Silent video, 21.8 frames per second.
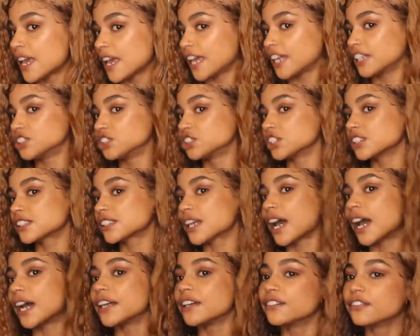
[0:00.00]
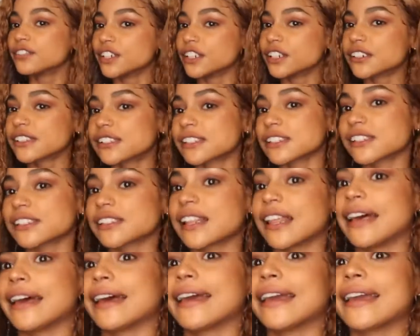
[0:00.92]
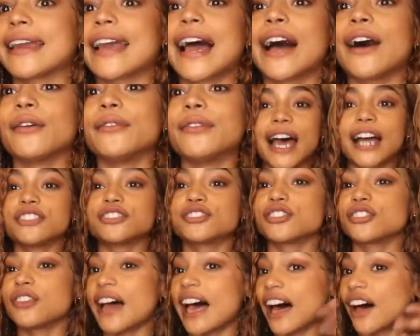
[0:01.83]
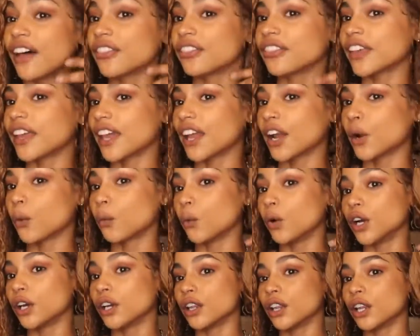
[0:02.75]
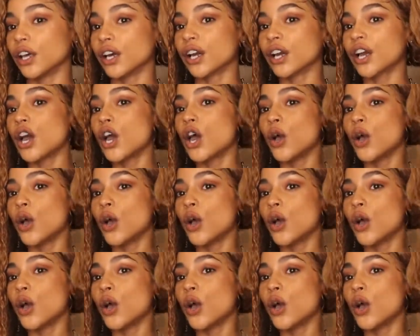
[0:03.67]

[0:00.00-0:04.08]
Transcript: It just kind of looks like how natural healthy hair would look,